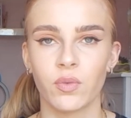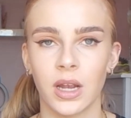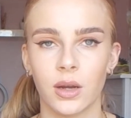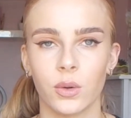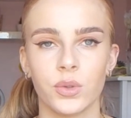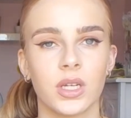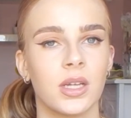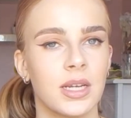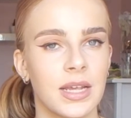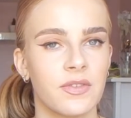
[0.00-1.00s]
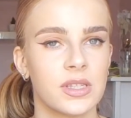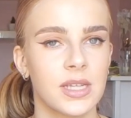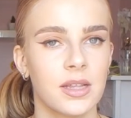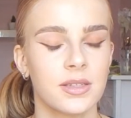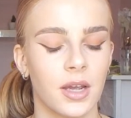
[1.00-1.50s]
wrinkles and uneven
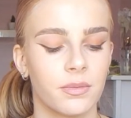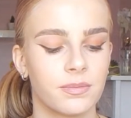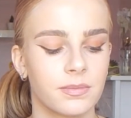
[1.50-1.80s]
skin tone.